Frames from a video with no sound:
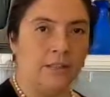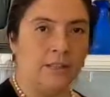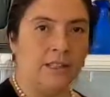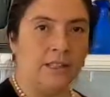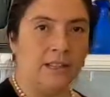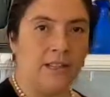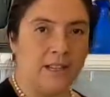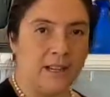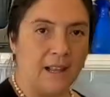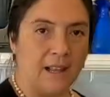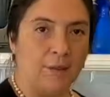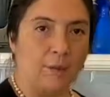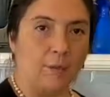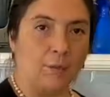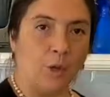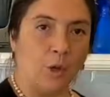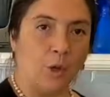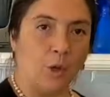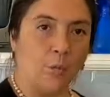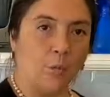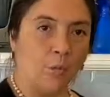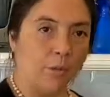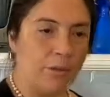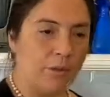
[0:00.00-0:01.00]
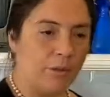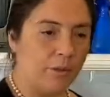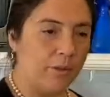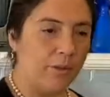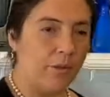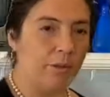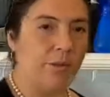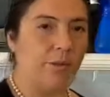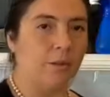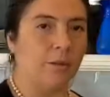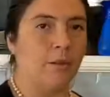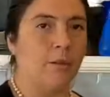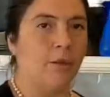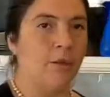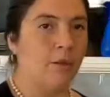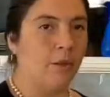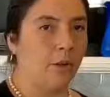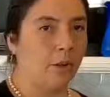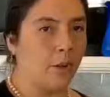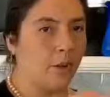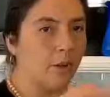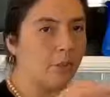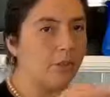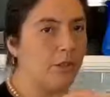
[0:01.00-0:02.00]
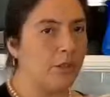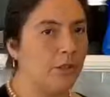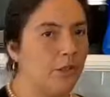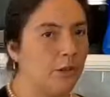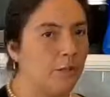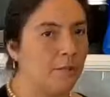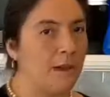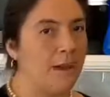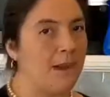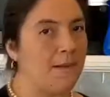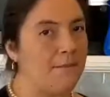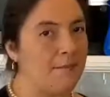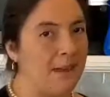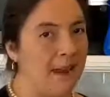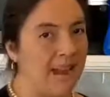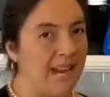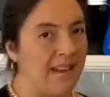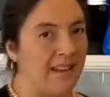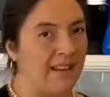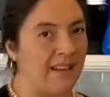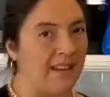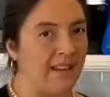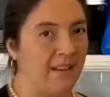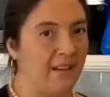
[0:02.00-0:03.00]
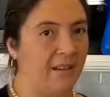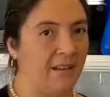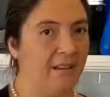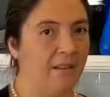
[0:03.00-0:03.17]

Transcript: The leftovers goes into my bank.